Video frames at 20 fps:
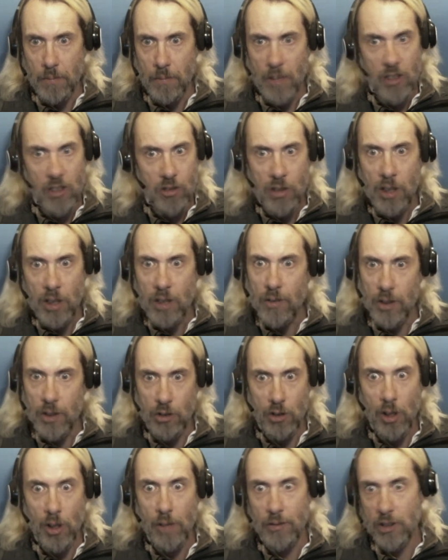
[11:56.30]
It's not even a
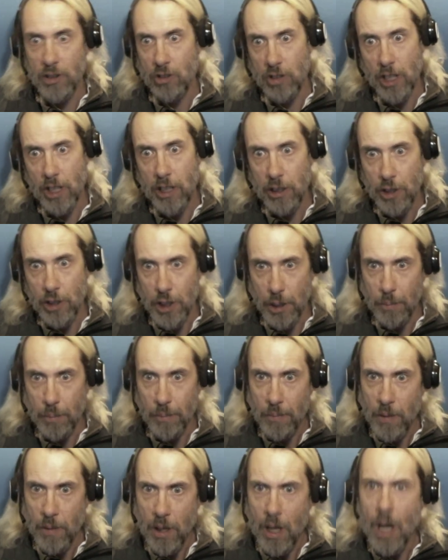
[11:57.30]
soft dictatorship.
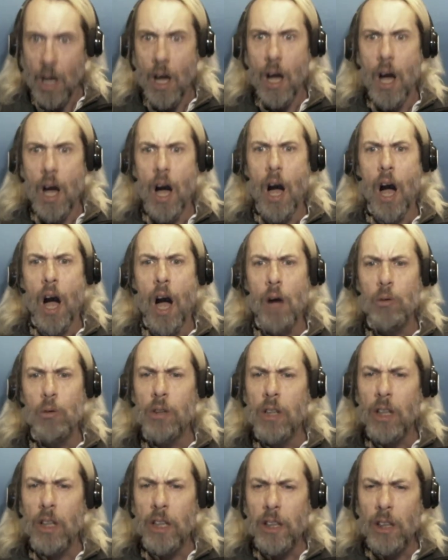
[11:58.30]
I would
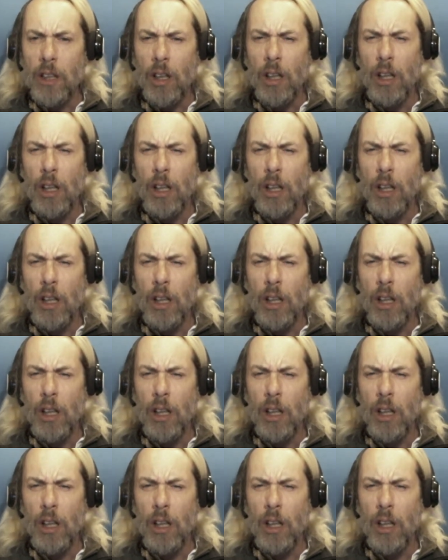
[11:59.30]
like